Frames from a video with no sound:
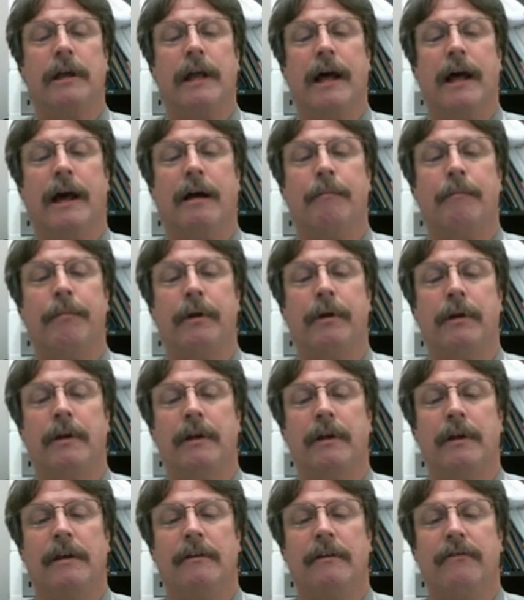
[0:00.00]
it up
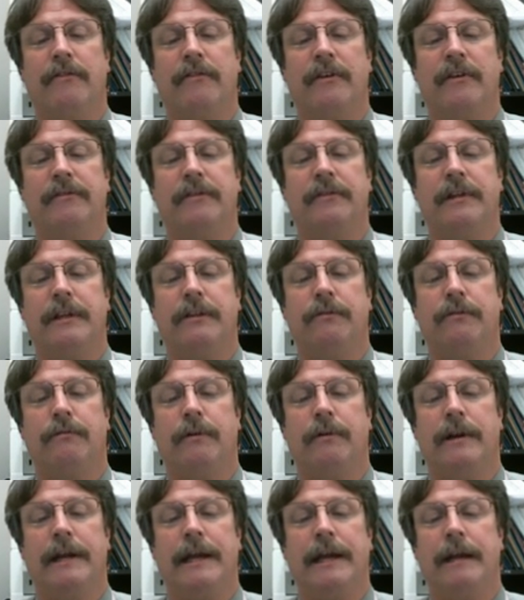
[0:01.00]

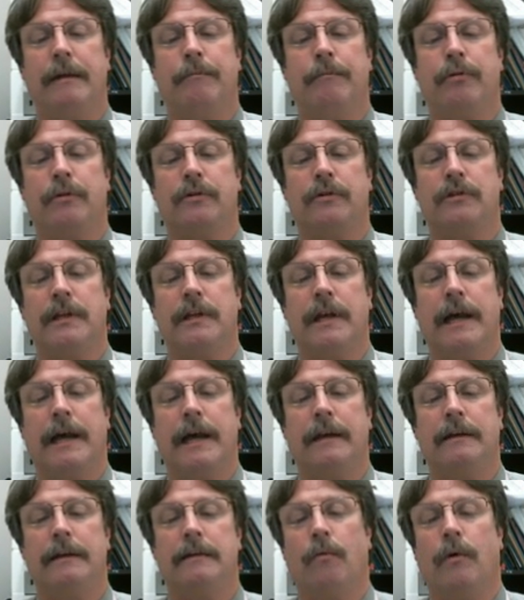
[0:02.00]

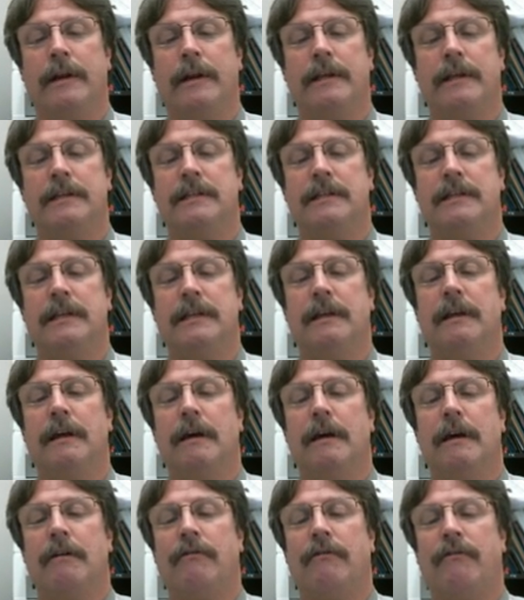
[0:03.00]
53%. What is the
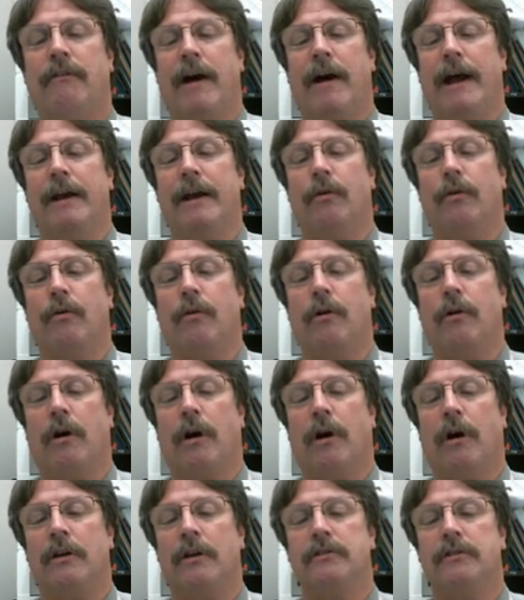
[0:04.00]
final
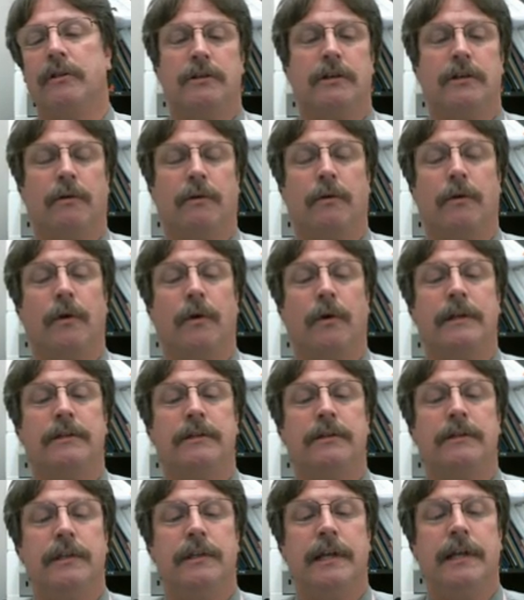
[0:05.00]
cost? So we're going
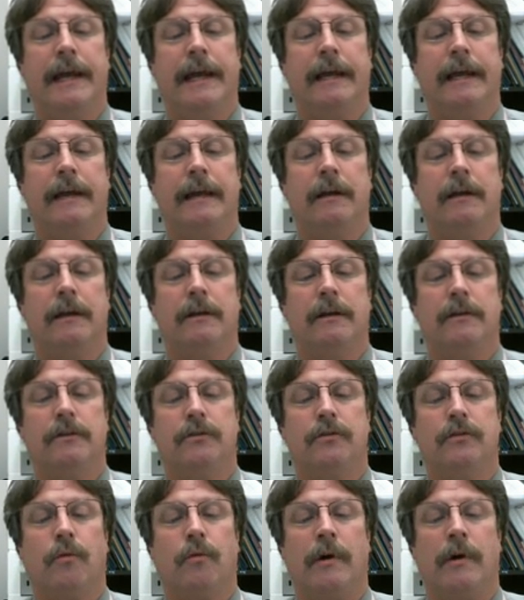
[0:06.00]
to take
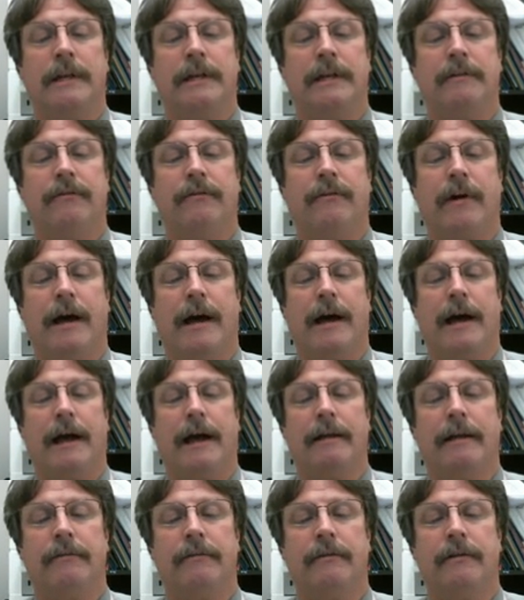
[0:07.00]

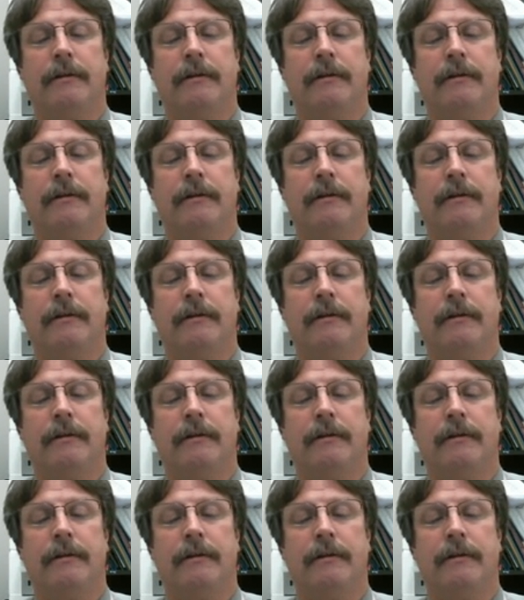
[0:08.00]
25